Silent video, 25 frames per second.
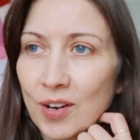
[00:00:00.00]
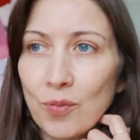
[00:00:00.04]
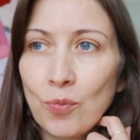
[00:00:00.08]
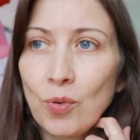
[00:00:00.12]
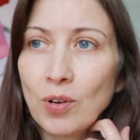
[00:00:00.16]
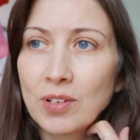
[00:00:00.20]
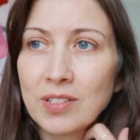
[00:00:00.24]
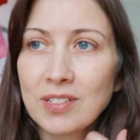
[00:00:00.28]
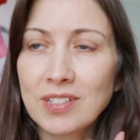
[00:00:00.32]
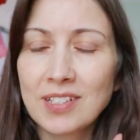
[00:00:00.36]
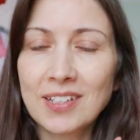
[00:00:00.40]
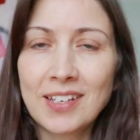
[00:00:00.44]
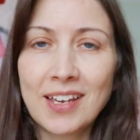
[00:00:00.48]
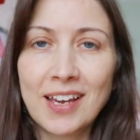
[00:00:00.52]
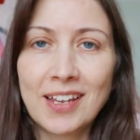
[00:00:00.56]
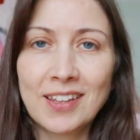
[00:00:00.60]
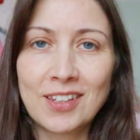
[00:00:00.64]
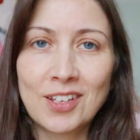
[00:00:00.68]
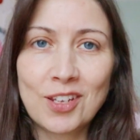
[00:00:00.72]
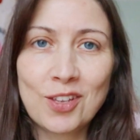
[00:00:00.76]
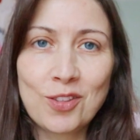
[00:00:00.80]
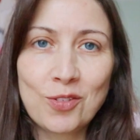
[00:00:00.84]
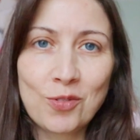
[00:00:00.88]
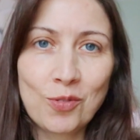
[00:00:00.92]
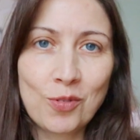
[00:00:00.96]
once
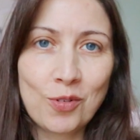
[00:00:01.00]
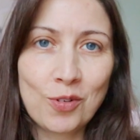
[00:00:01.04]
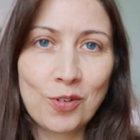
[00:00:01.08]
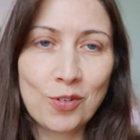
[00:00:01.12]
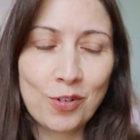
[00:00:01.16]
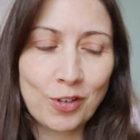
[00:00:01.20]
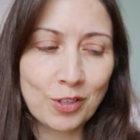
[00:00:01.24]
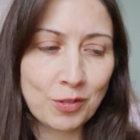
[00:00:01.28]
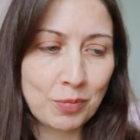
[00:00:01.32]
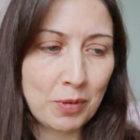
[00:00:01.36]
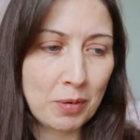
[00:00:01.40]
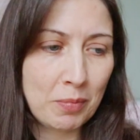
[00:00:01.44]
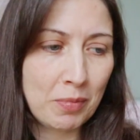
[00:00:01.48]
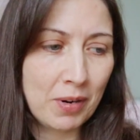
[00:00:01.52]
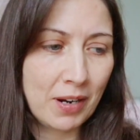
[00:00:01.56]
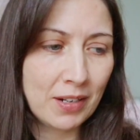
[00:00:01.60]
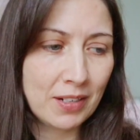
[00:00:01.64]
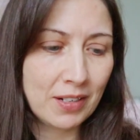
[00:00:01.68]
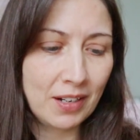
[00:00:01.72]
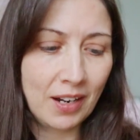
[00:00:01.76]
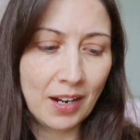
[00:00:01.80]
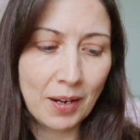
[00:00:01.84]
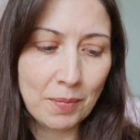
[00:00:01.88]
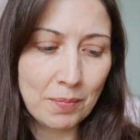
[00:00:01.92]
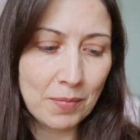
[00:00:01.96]
again the thought crossed my
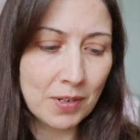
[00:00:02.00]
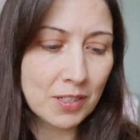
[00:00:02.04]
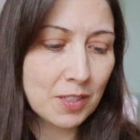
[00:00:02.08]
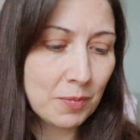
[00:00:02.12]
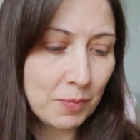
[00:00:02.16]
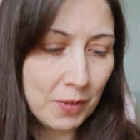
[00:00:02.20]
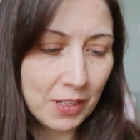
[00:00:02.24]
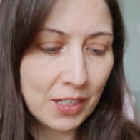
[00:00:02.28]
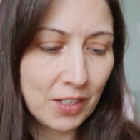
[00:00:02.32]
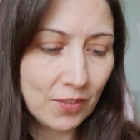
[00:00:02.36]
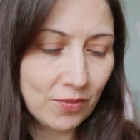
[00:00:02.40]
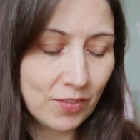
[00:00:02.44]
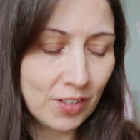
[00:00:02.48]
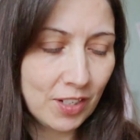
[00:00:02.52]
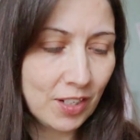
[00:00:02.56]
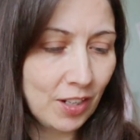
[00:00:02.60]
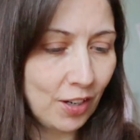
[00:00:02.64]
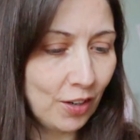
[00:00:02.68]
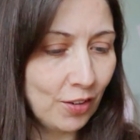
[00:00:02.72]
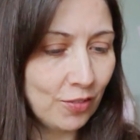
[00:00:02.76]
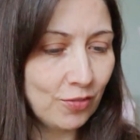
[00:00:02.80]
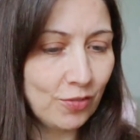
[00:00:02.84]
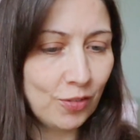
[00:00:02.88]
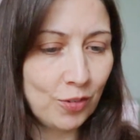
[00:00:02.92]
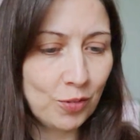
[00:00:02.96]
mind, I must make a
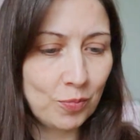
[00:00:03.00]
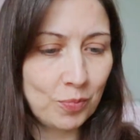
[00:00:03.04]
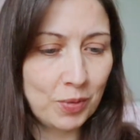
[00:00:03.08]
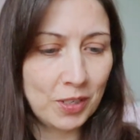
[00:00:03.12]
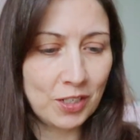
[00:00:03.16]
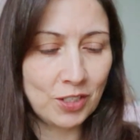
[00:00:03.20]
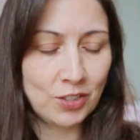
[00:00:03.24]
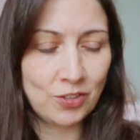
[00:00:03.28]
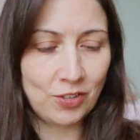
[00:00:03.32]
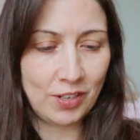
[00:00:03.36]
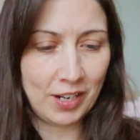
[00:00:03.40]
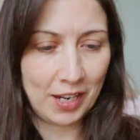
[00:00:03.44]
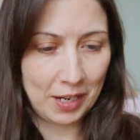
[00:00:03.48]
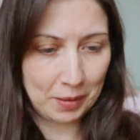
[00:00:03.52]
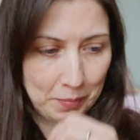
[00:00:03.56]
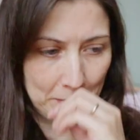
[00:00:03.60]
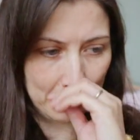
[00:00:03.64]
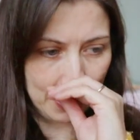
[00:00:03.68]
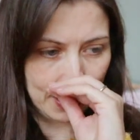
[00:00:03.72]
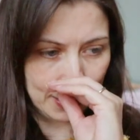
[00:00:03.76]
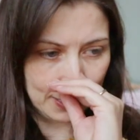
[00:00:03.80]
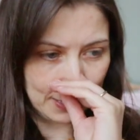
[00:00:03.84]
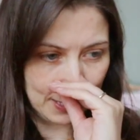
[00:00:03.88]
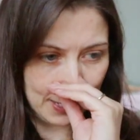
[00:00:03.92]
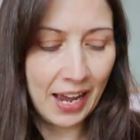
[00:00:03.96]
video for Beechtree
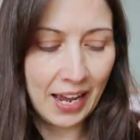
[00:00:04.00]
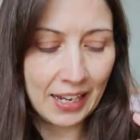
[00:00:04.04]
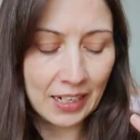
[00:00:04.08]
Handmade.